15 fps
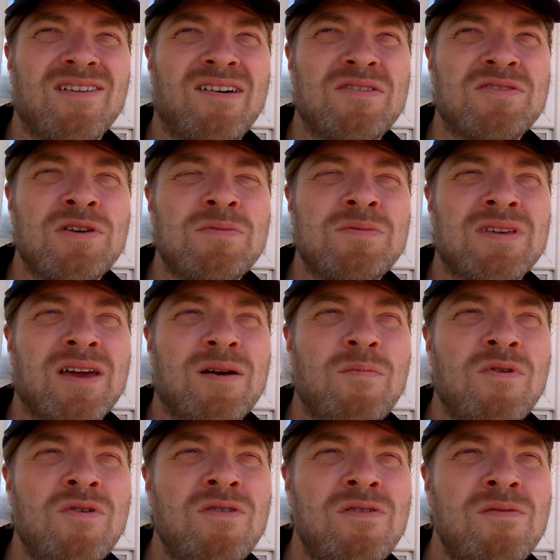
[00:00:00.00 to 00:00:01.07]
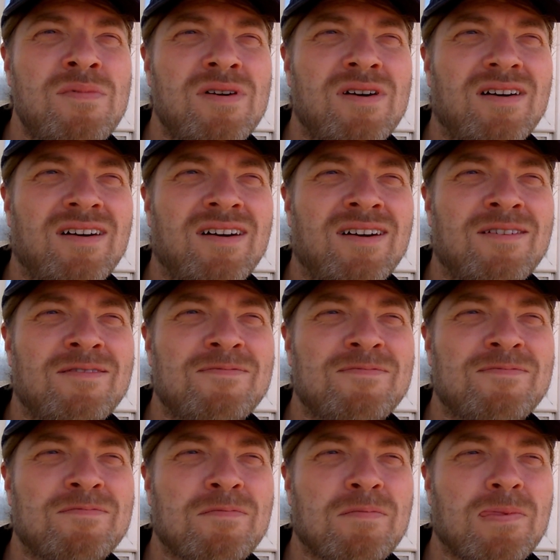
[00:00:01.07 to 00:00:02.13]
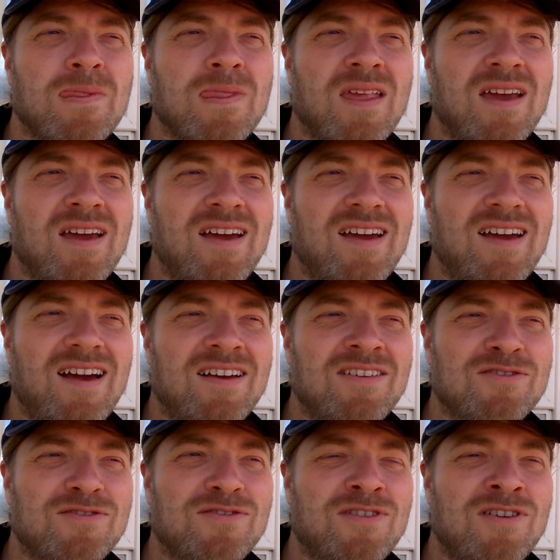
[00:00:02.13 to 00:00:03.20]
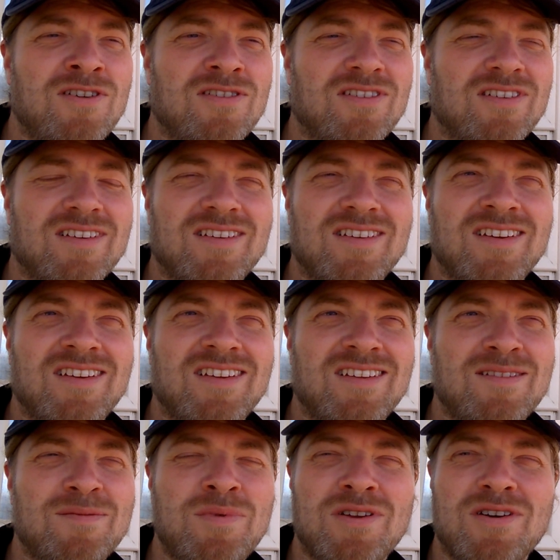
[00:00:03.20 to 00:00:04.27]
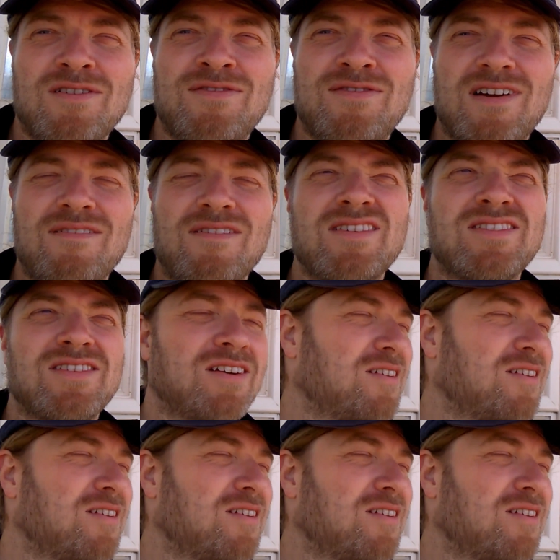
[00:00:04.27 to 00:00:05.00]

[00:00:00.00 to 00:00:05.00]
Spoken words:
I was hoping to get more, but I sort of can't put it off forever, so